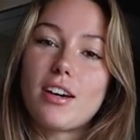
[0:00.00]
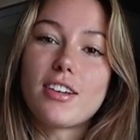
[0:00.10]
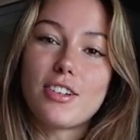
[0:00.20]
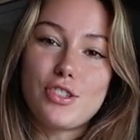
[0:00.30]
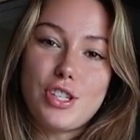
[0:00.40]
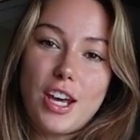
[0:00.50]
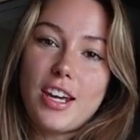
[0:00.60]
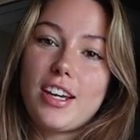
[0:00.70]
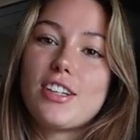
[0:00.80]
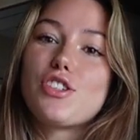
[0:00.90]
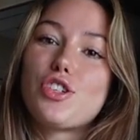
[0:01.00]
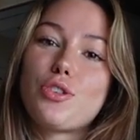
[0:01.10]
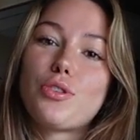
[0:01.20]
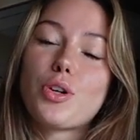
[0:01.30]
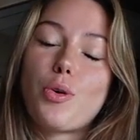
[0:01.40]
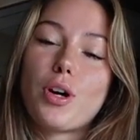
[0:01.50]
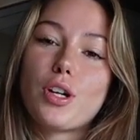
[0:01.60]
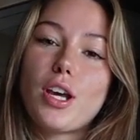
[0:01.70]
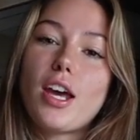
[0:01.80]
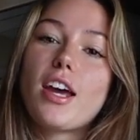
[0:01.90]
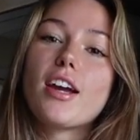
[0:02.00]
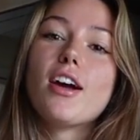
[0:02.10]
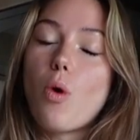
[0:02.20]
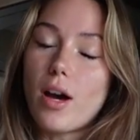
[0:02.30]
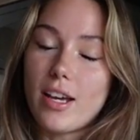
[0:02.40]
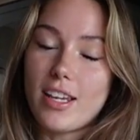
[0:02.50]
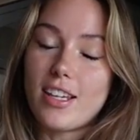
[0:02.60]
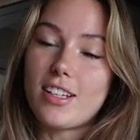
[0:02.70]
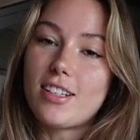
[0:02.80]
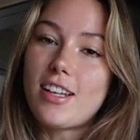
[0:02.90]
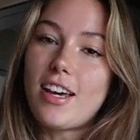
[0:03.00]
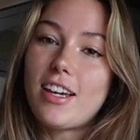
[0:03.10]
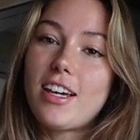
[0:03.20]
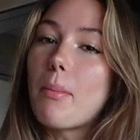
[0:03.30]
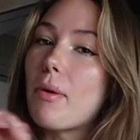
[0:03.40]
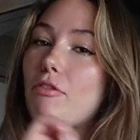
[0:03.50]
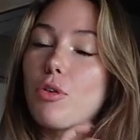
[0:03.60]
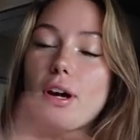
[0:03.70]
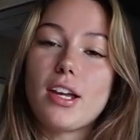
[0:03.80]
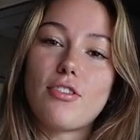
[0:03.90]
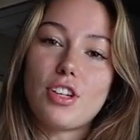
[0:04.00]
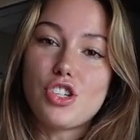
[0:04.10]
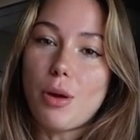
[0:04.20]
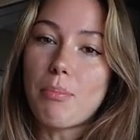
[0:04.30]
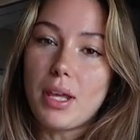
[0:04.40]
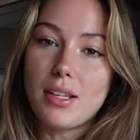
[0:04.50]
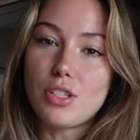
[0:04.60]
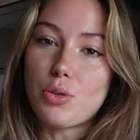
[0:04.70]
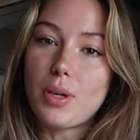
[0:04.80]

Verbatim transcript: a good day to record a what I eat in a day, but before I even jump into